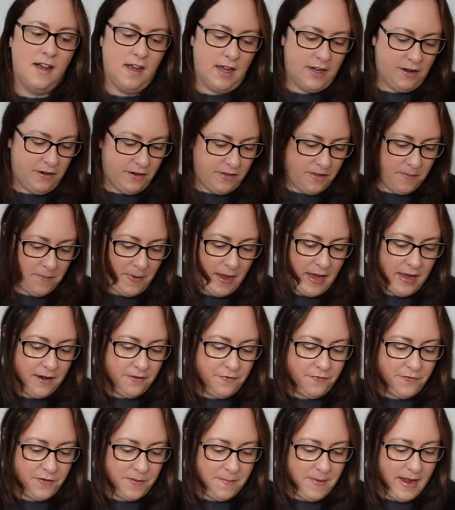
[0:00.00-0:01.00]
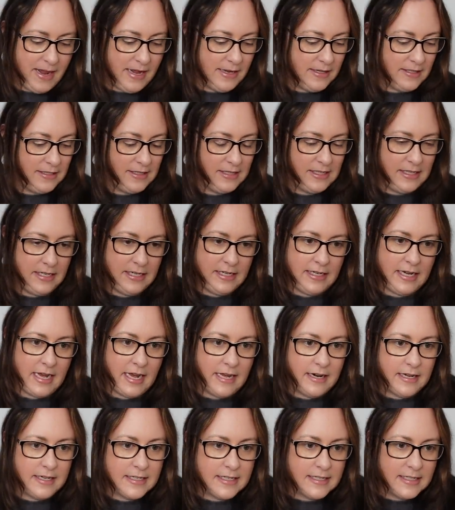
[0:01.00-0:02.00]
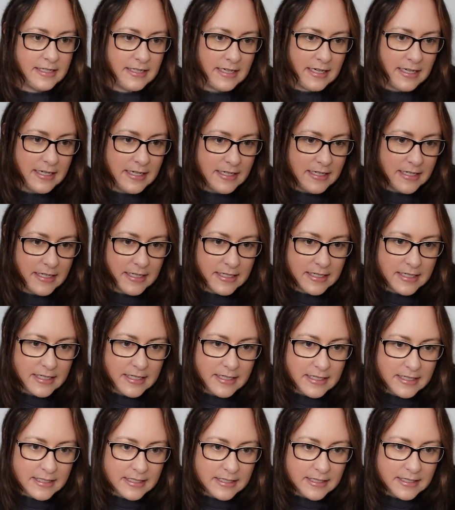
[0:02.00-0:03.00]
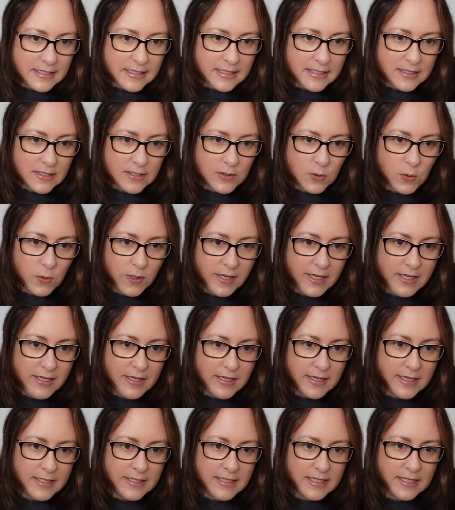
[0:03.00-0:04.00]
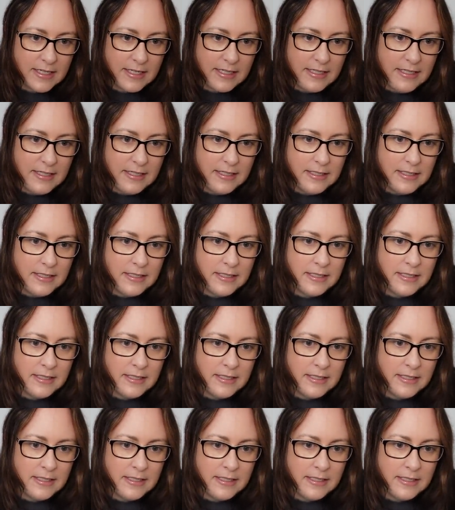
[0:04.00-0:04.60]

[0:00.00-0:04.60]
I got the pattern from Etsy and I started it in 2019